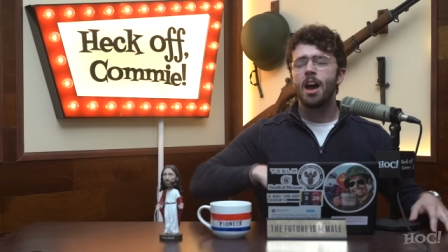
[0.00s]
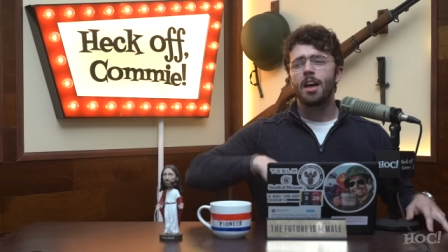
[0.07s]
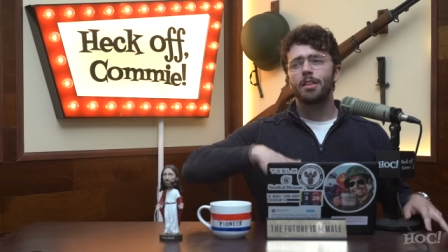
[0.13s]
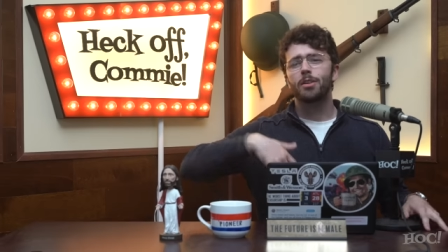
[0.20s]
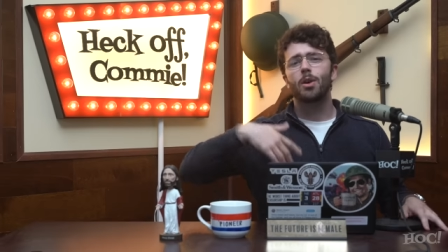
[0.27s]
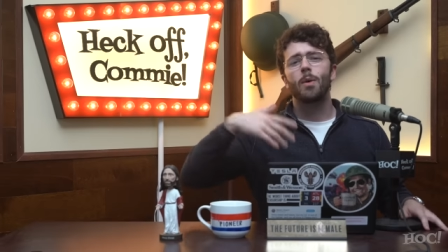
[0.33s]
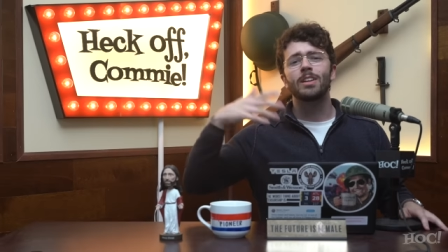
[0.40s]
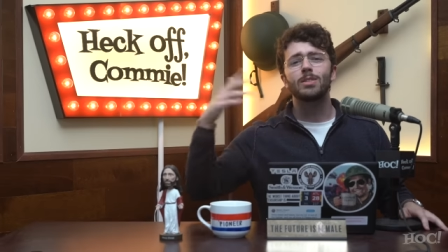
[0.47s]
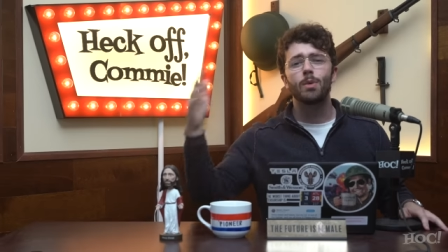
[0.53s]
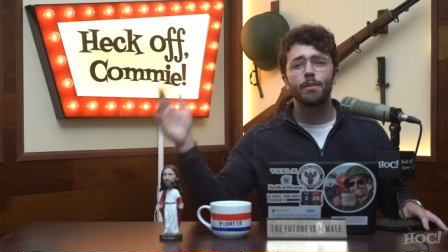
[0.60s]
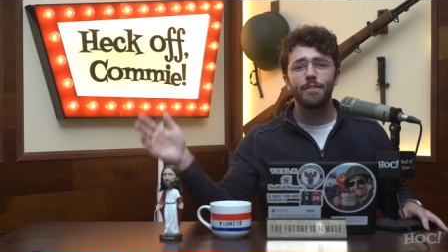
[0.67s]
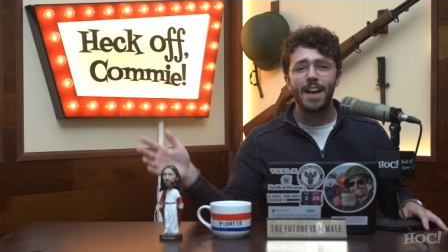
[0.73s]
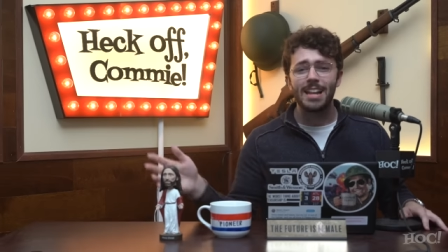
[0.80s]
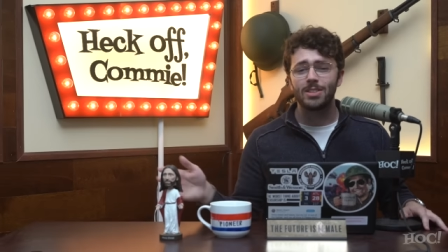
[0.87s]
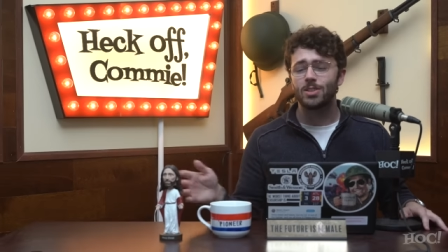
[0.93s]
They're going to
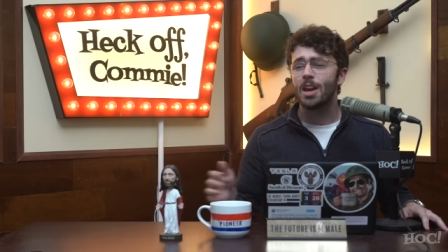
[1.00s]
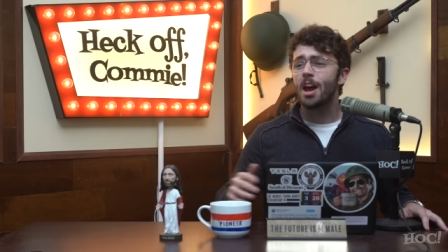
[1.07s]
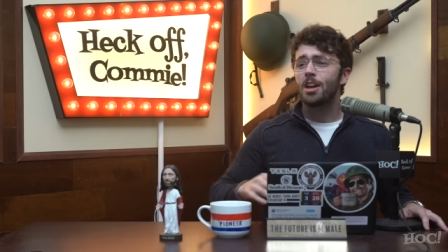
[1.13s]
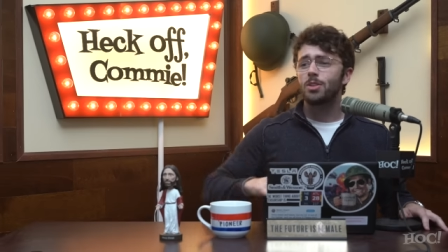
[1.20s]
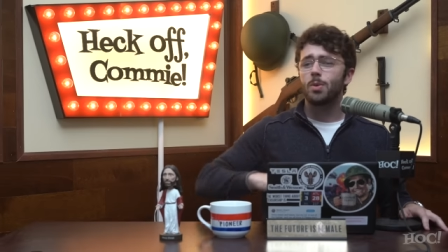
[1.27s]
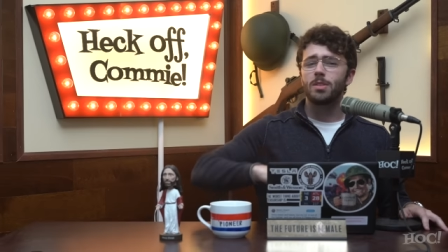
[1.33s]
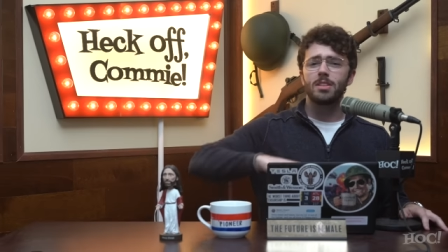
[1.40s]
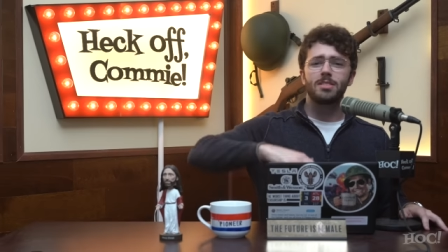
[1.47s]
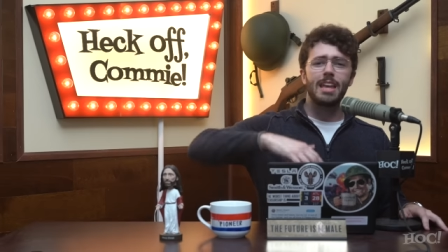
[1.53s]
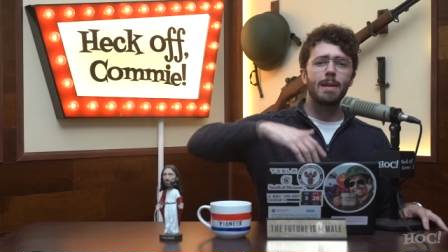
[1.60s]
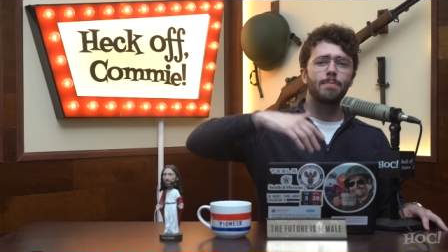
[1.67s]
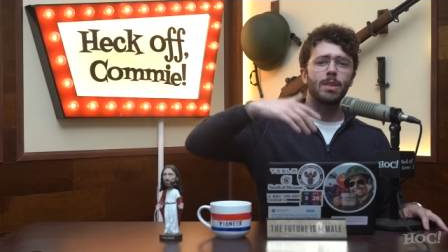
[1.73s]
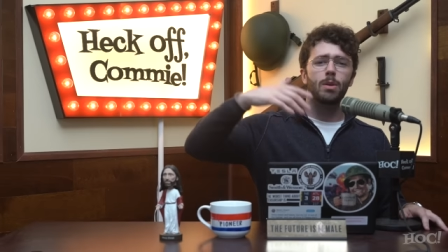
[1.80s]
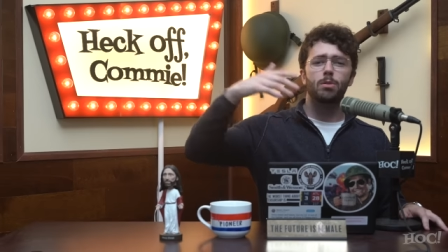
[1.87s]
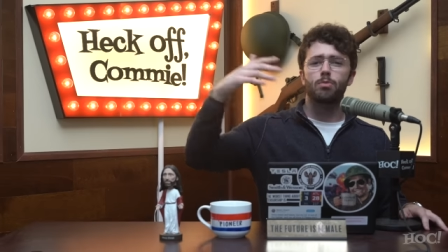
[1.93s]
events, doing the
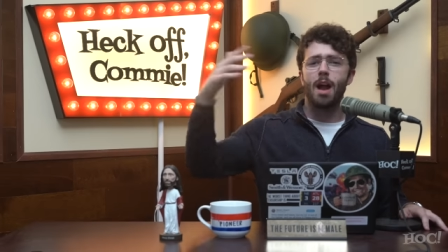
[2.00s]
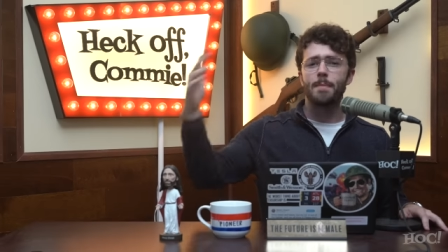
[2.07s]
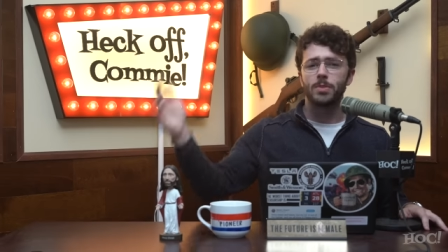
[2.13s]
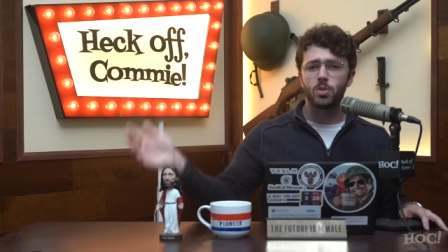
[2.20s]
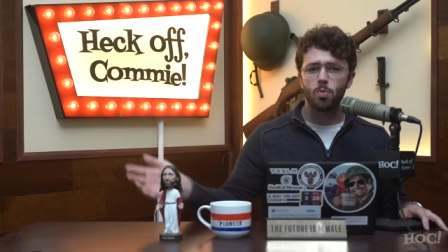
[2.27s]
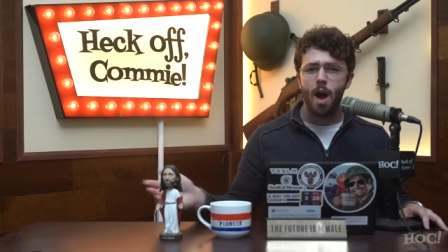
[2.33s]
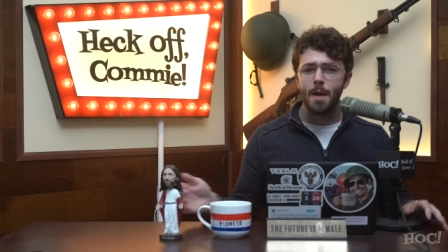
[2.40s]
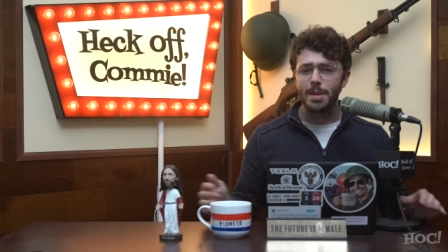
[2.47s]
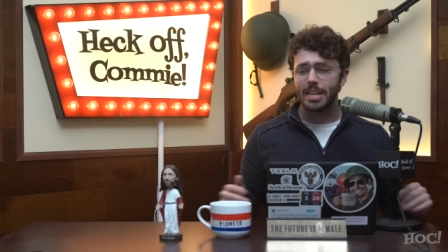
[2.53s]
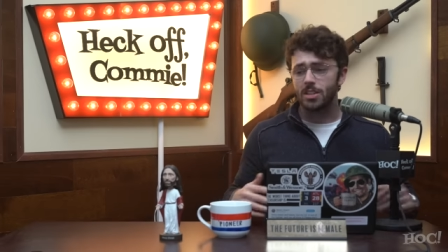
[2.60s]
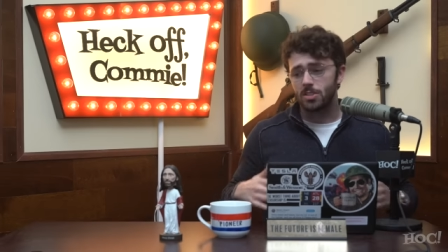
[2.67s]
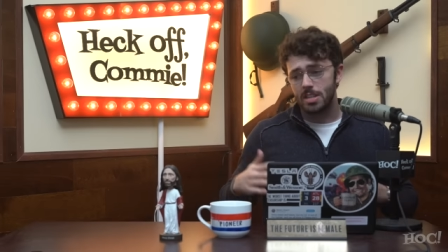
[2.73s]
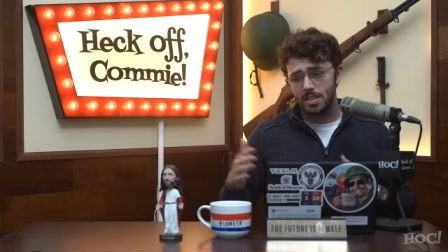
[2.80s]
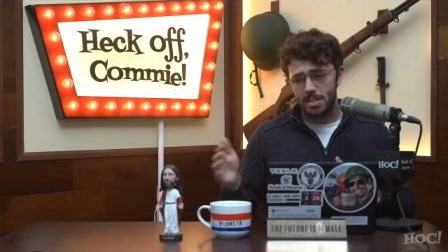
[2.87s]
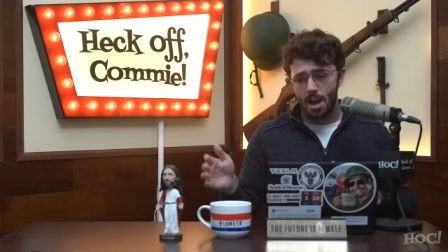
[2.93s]
same thing with Ramaswamy
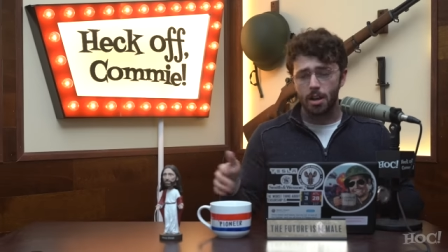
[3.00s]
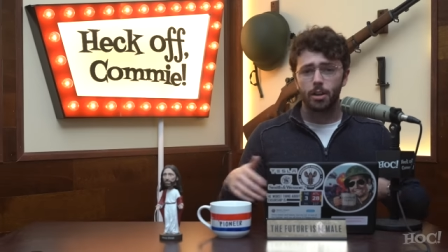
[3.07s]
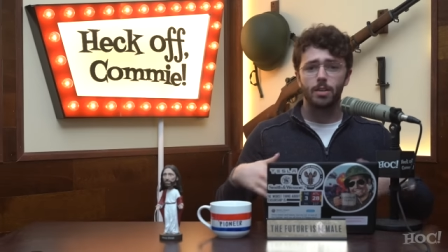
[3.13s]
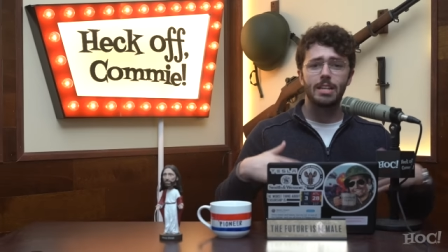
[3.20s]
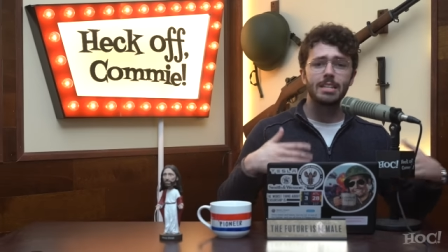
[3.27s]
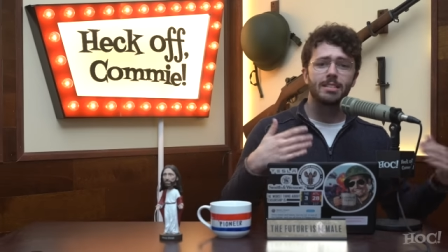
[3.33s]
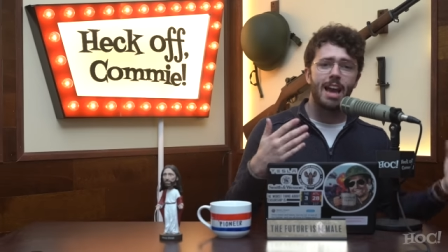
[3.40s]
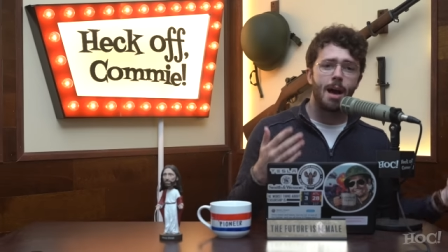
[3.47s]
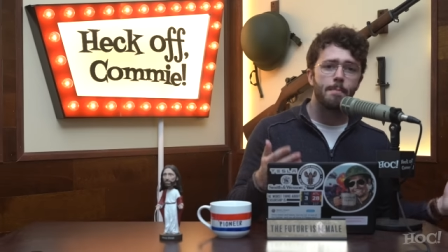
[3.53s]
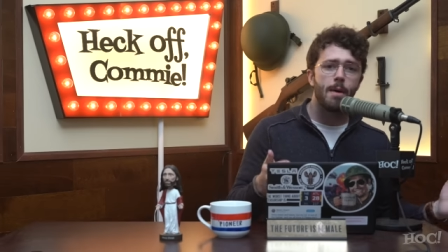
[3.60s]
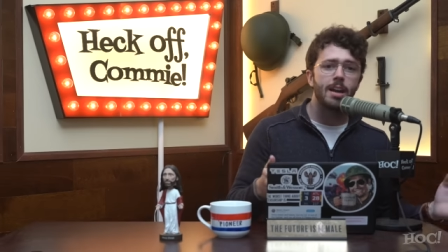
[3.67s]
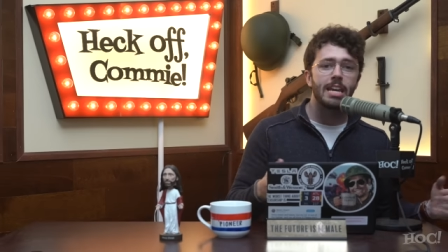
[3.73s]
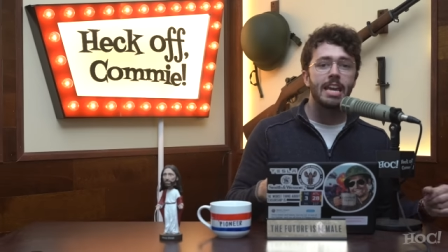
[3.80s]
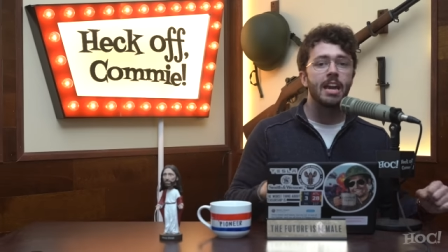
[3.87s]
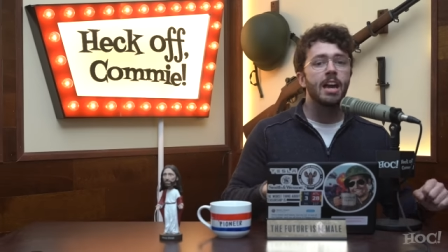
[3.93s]
because he's younger. He's got
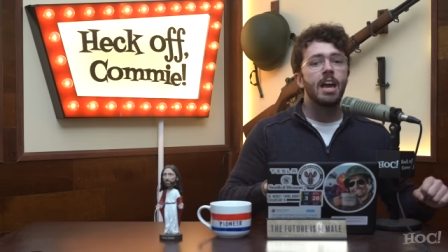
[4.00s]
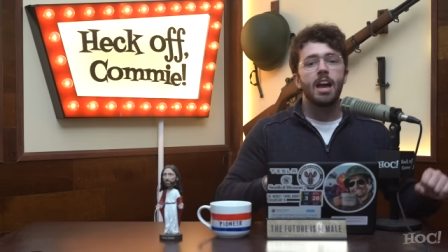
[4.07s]
money.